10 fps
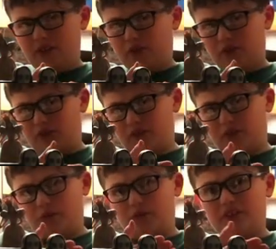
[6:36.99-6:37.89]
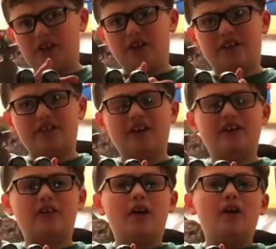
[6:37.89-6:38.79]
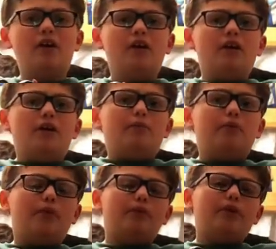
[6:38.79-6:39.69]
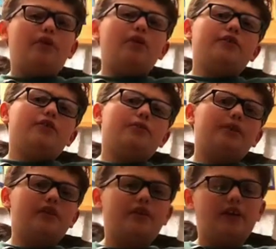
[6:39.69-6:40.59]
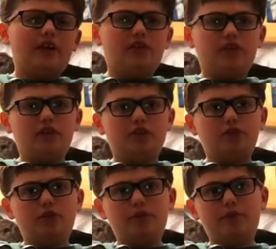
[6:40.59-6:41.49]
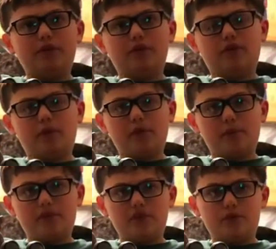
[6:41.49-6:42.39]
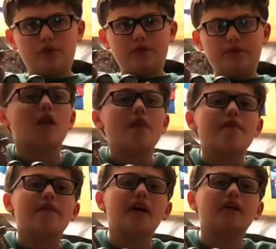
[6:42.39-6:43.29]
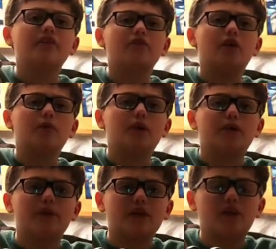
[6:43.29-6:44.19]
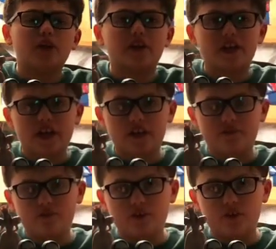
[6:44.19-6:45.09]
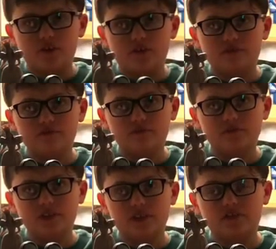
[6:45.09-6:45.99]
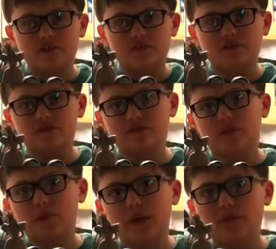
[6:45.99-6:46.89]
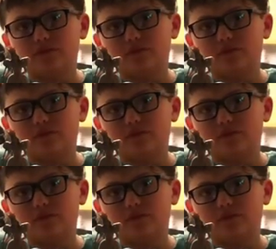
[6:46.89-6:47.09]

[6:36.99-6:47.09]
Those are the only ones that are exact. But we are also going to be looking at the Jordan Peele double episode. That is all we're going to be looking at for this amount.